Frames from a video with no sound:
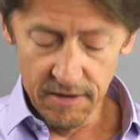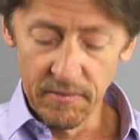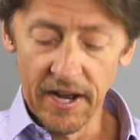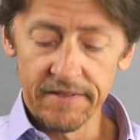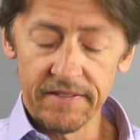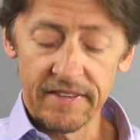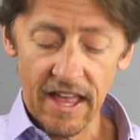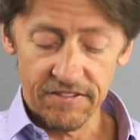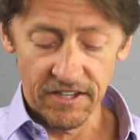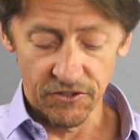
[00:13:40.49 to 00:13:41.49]
But
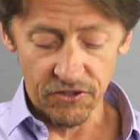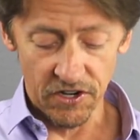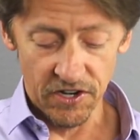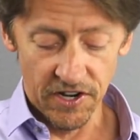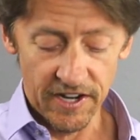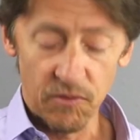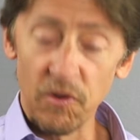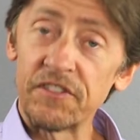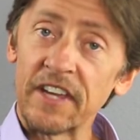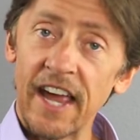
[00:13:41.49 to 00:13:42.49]
that seal is going to hurt, and
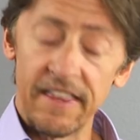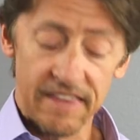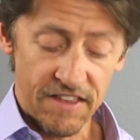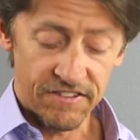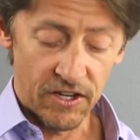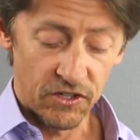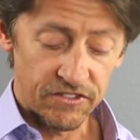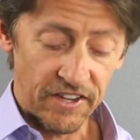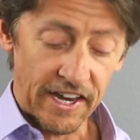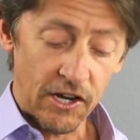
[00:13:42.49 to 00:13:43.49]
once again, that seal
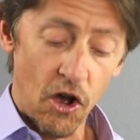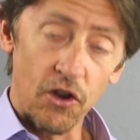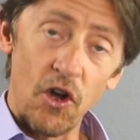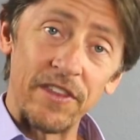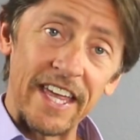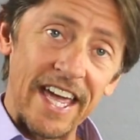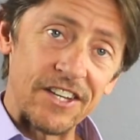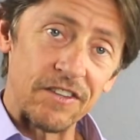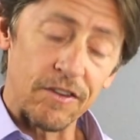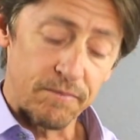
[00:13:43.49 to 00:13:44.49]
looks like it caught on the
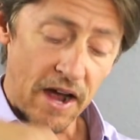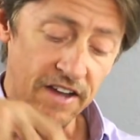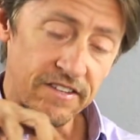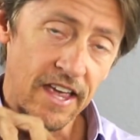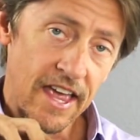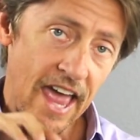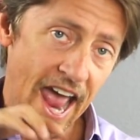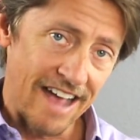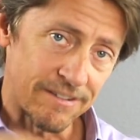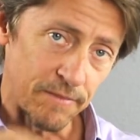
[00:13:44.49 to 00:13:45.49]
edge of this box
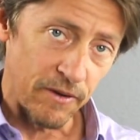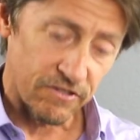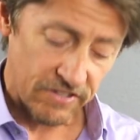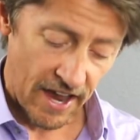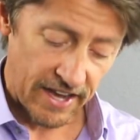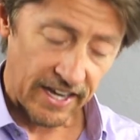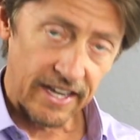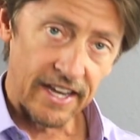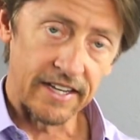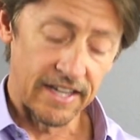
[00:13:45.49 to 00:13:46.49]
as somebody was sliding it
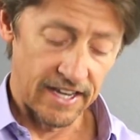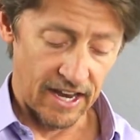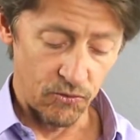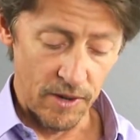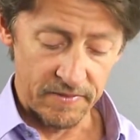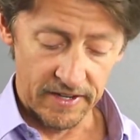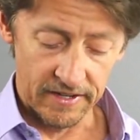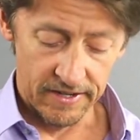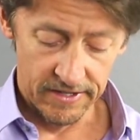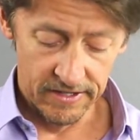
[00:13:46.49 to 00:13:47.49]
in and ripped it,
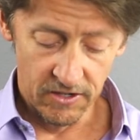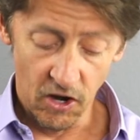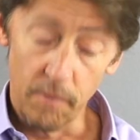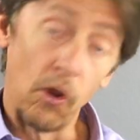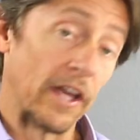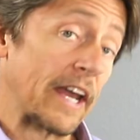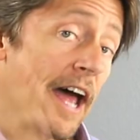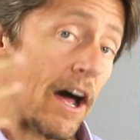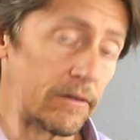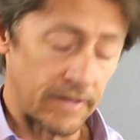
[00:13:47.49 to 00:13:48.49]
or pulling it
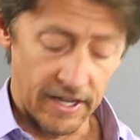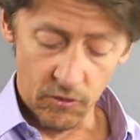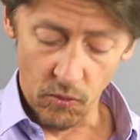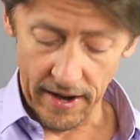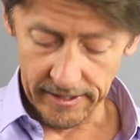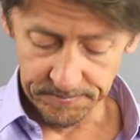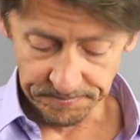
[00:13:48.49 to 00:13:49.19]
out, either way.